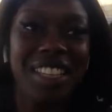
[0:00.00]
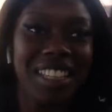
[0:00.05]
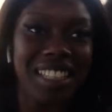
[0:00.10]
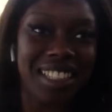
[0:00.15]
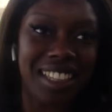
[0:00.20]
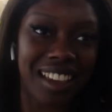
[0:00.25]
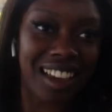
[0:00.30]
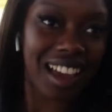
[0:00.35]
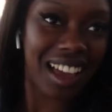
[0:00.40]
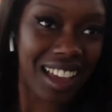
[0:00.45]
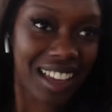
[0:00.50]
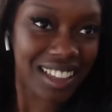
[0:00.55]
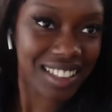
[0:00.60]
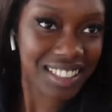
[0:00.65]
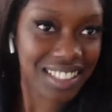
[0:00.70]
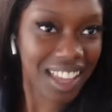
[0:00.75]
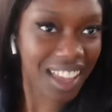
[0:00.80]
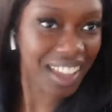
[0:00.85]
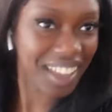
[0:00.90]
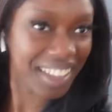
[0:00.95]
So,
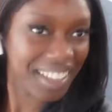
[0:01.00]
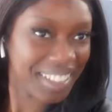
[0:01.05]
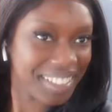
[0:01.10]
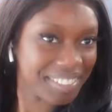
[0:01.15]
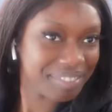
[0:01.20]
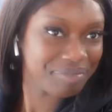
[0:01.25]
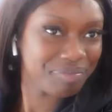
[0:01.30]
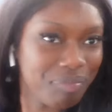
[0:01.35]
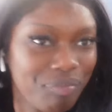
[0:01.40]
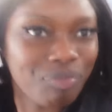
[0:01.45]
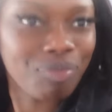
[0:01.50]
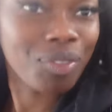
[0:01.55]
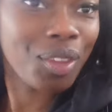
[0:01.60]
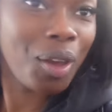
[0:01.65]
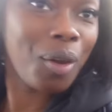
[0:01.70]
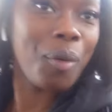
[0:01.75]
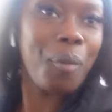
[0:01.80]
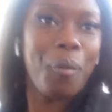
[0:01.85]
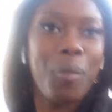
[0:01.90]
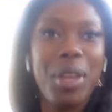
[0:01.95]
guys,
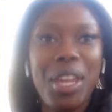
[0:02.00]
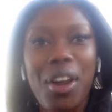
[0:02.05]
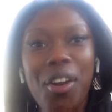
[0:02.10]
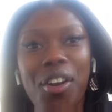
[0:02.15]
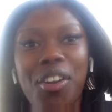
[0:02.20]
we are